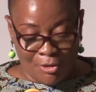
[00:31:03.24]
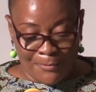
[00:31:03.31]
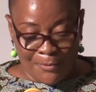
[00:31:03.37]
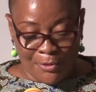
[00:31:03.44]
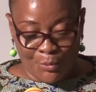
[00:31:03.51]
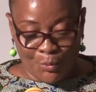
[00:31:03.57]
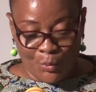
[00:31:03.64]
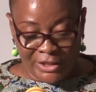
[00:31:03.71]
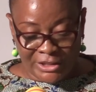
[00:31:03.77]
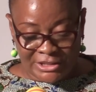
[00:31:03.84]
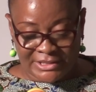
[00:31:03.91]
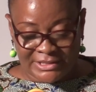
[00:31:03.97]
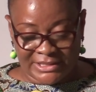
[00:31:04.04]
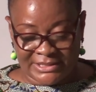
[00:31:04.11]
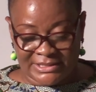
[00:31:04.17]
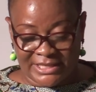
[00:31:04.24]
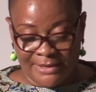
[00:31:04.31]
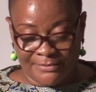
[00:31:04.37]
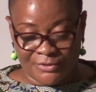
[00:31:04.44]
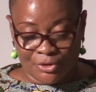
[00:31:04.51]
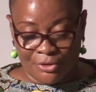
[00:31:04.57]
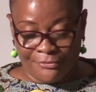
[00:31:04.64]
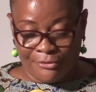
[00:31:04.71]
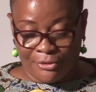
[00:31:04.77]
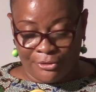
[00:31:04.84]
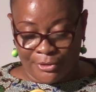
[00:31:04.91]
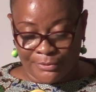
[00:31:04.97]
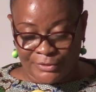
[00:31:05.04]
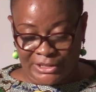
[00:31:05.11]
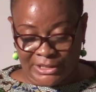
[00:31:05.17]
upon which systems of
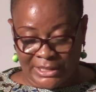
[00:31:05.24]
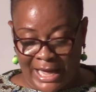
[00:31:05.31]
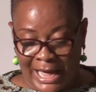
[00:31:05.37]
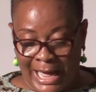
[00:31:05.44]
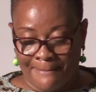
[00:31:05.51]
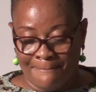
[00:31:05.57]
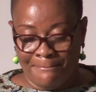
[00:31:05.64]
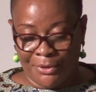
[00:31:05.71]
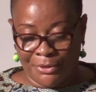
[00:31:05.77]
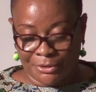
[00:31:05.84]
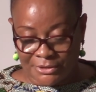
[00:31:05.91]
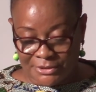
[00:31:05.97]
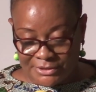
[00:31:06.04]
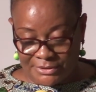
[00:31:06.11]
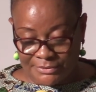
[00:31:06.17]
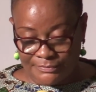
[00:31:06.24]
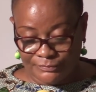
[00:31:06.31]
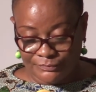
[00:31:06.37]
corruption are built.